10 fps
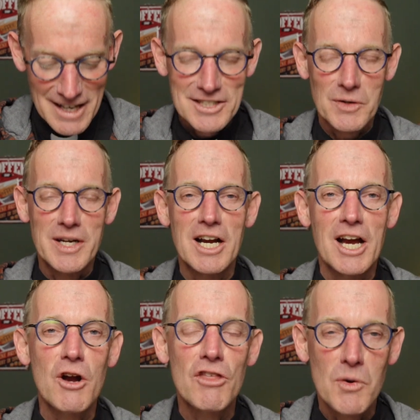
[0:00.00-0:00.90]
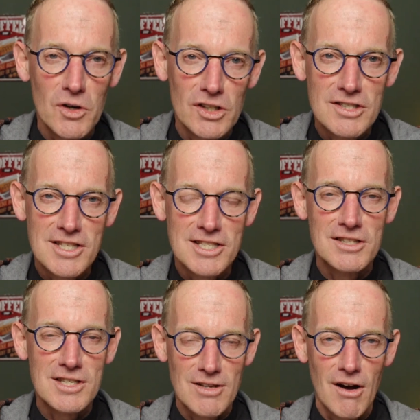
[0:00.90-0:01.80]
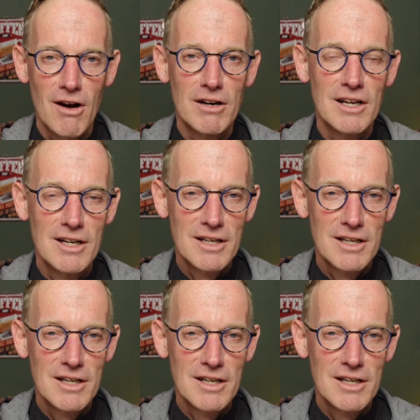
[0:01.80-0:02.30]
So here are the words to the song